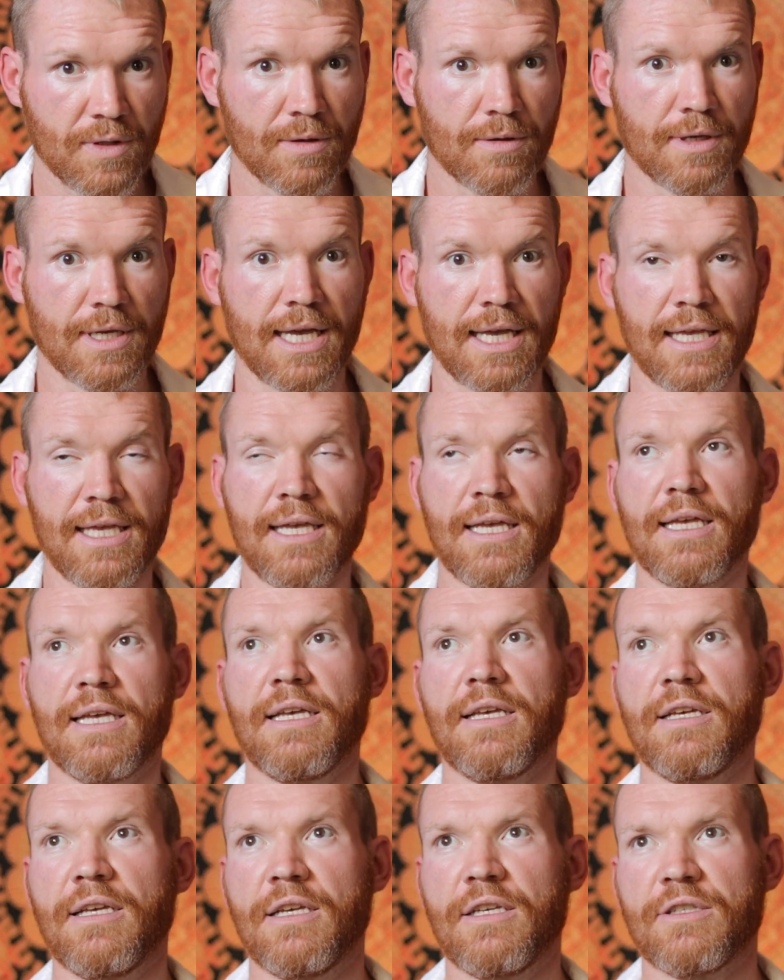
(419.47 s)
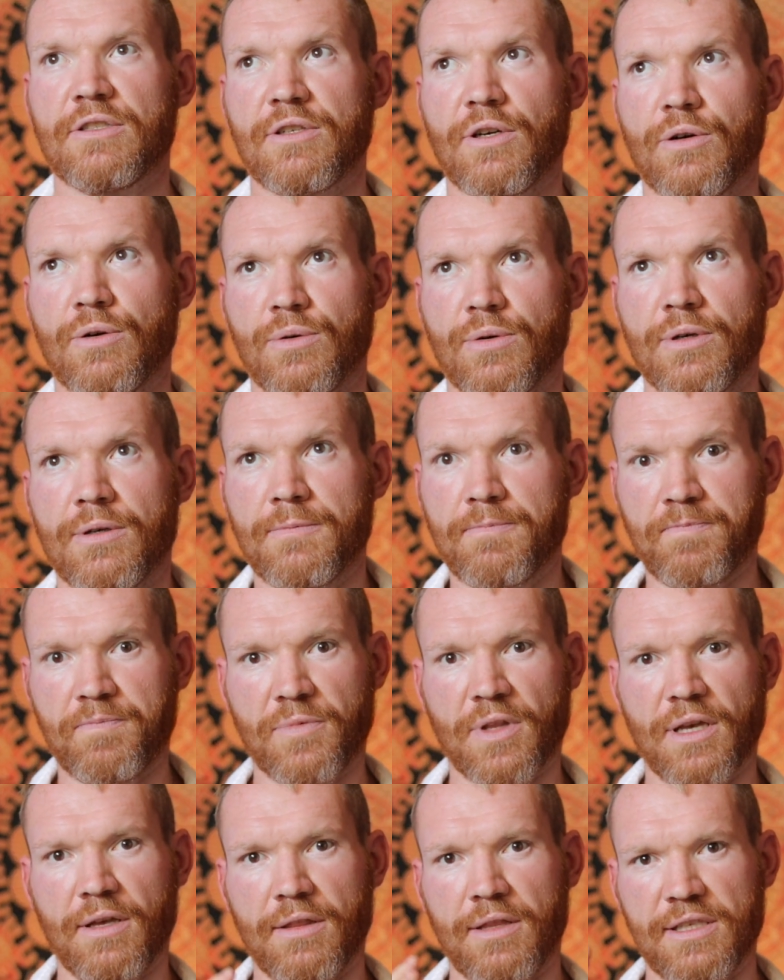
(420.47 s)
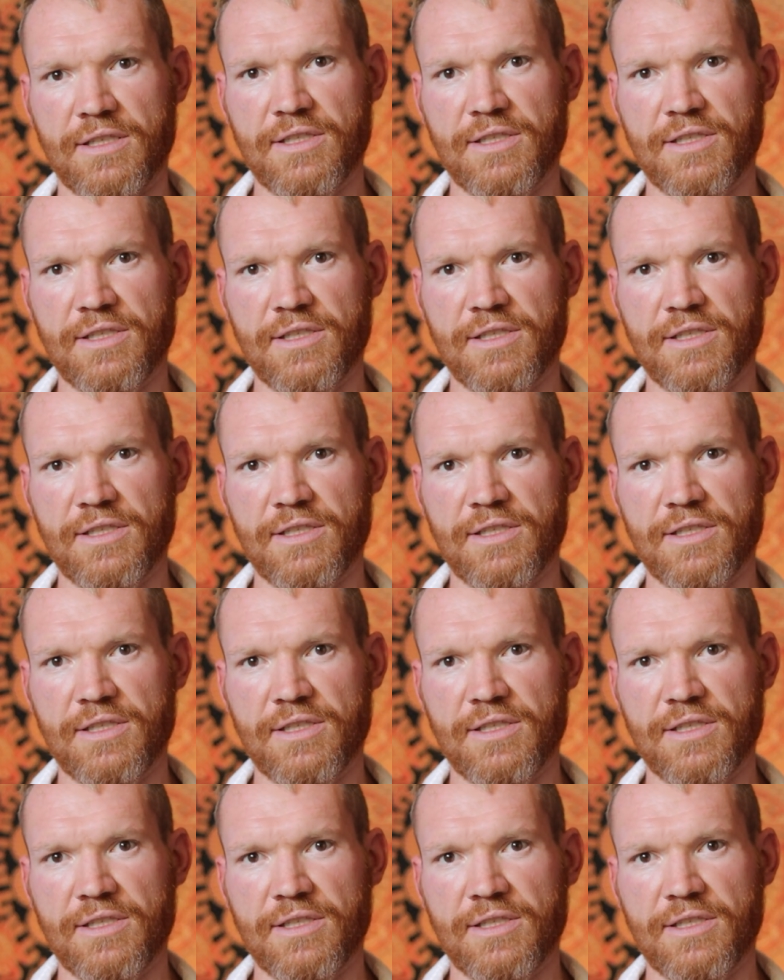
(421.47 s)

Okay? So the